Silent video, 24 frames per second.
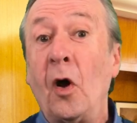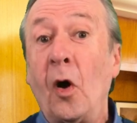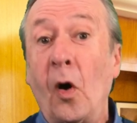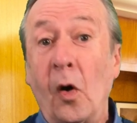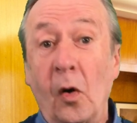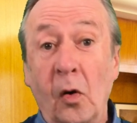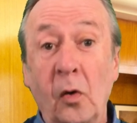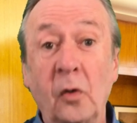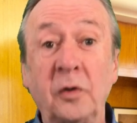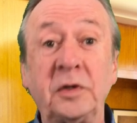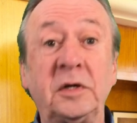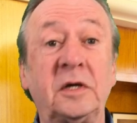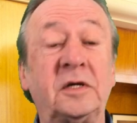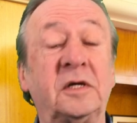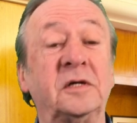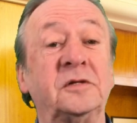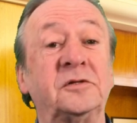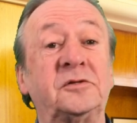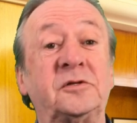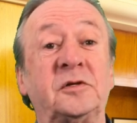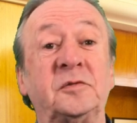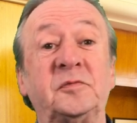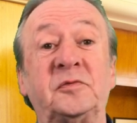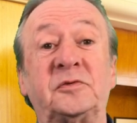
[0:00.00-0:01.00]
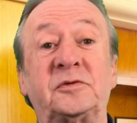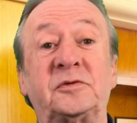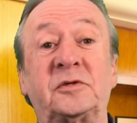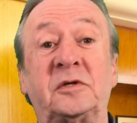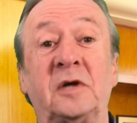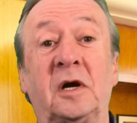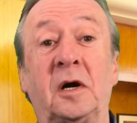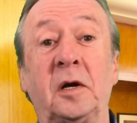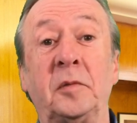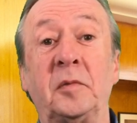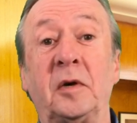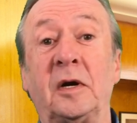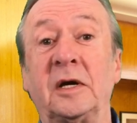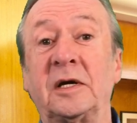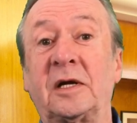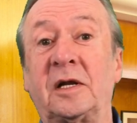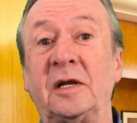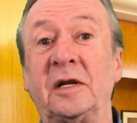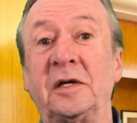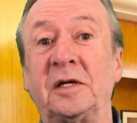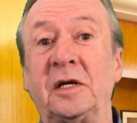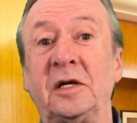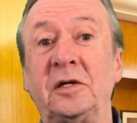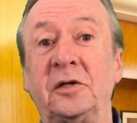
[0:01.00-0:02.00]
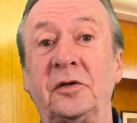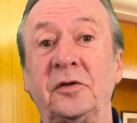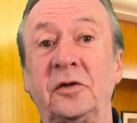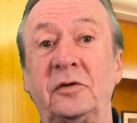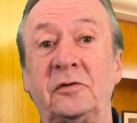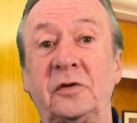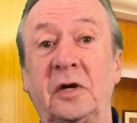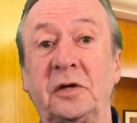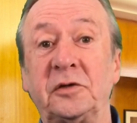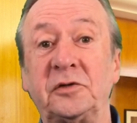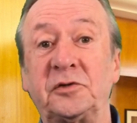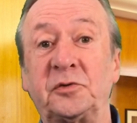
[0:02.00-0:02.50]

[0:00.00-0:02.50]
or you can subscribe by clicking on the rose